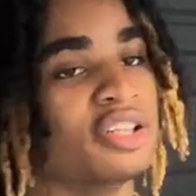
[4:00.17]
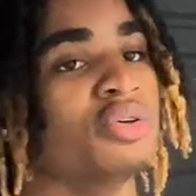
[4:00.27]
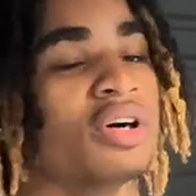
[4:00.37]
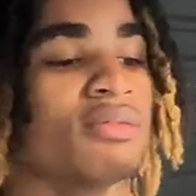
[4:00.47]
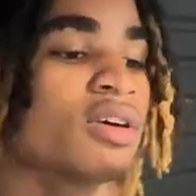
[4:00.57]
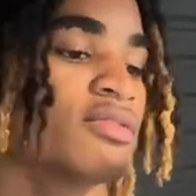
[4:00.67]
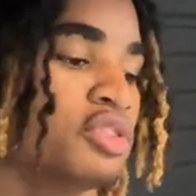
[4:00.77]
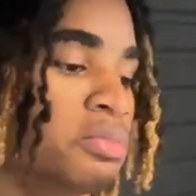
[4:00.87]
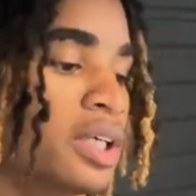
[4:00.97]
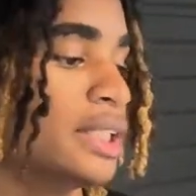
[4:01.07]
do it over a
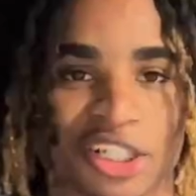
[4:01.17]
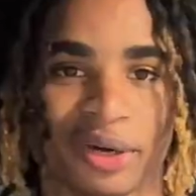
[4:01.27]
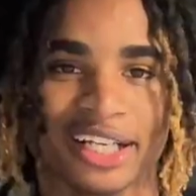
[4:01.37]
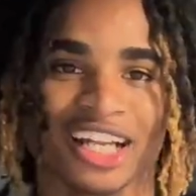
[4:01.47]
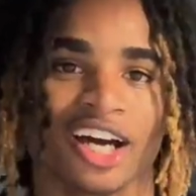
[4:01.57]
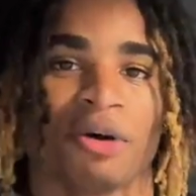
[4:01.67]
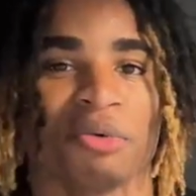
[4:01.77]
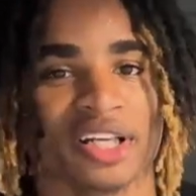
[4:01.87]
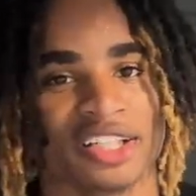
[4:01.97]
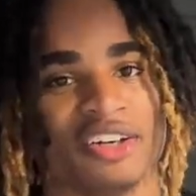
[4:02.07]
few months. So right now I'm
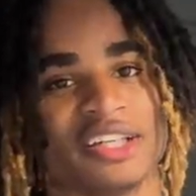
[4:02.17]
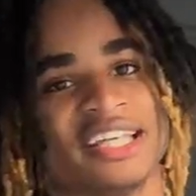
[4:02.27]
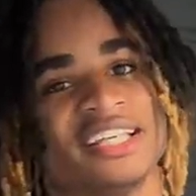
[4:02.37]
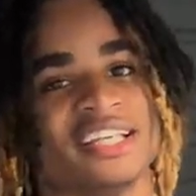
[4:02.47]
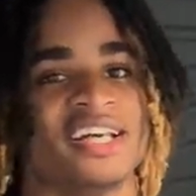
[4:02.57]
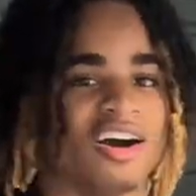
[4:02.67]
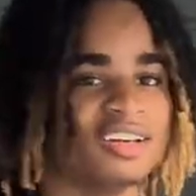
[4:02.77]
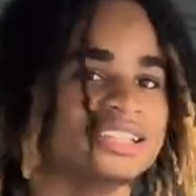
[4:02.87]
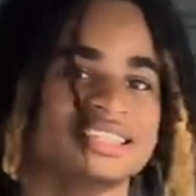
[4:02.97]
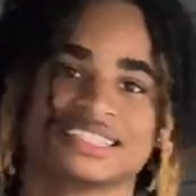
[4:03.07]
working on getting
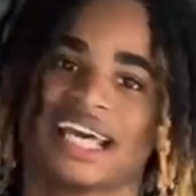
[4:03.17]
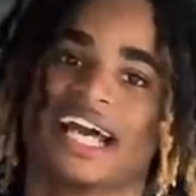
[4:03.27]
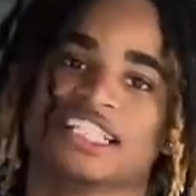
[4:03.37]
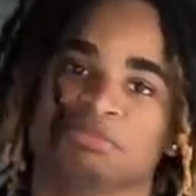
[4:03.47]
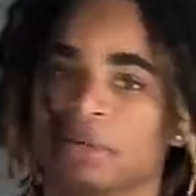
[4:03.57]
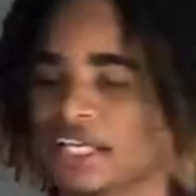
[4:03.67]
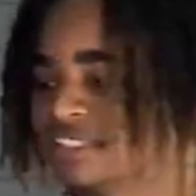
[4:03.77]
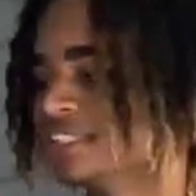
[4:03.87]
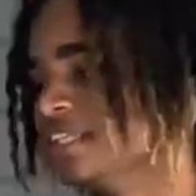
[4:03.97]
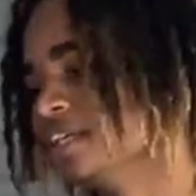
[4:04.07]
all of this cash back
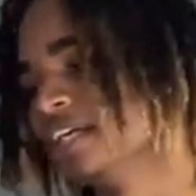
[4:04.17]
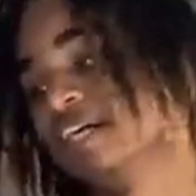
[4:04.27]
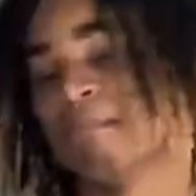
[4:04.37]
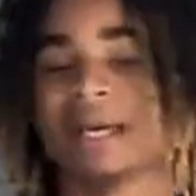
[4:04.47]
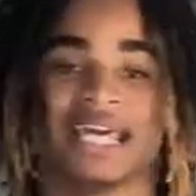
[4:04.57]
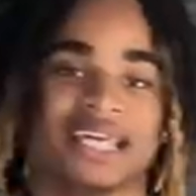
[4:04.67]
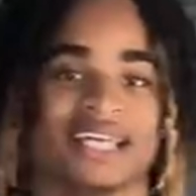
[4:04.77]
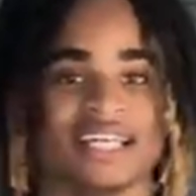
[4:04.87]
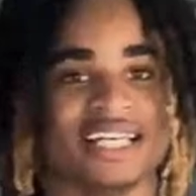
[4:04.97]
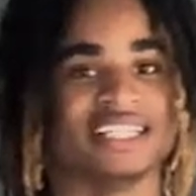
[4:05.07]
into the bank
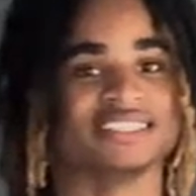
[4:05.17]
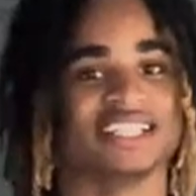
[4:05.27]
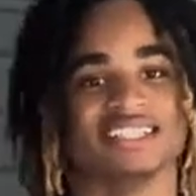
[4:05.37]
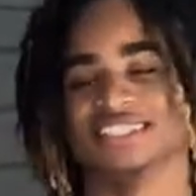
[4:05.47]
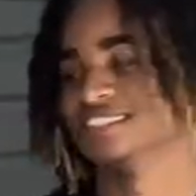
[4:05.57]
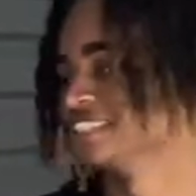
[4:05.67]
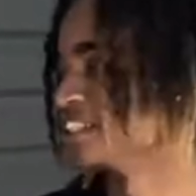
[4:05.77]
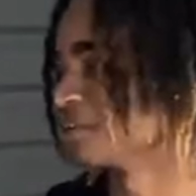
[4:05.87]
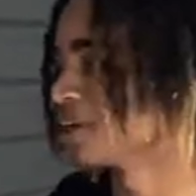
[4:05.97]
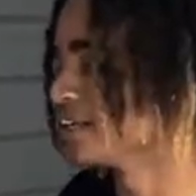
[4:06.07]
instead of just
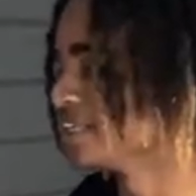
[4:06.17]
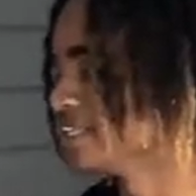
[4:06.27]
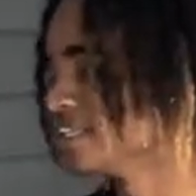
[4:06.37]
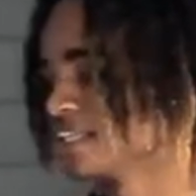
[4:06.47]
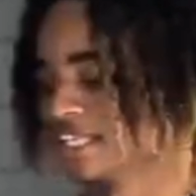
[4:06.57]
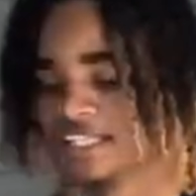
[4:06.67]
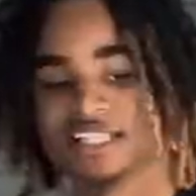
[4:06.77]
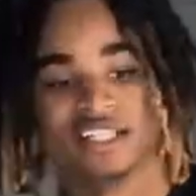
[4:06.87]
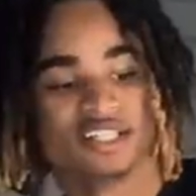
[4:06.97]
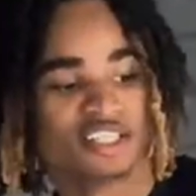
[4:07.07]
sitting around here in
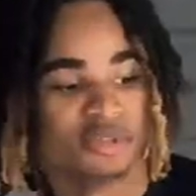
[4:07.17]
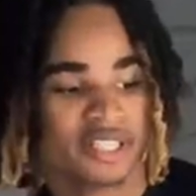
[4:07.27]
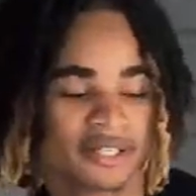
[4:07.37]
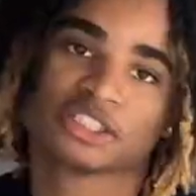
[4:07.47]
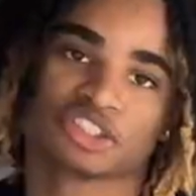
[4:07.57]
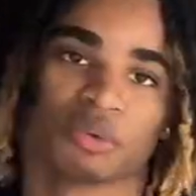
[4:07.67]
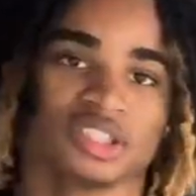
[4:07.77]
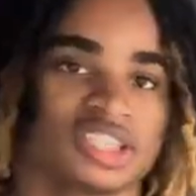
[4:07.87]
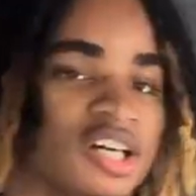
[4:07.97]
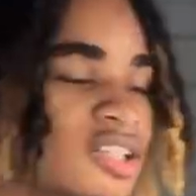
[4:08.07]
the unit. So
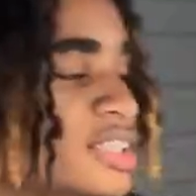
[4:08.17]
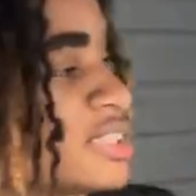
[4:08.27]
once all of this